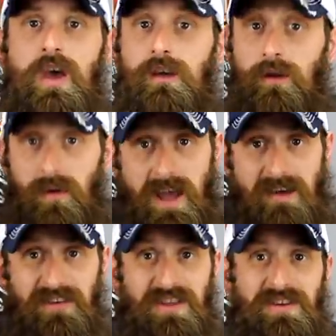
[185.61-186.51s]
You don't want to
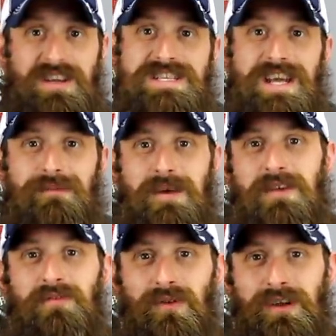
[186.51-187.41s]
have another intake
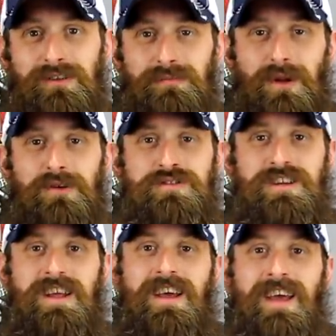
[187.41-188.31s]
manifold explosion,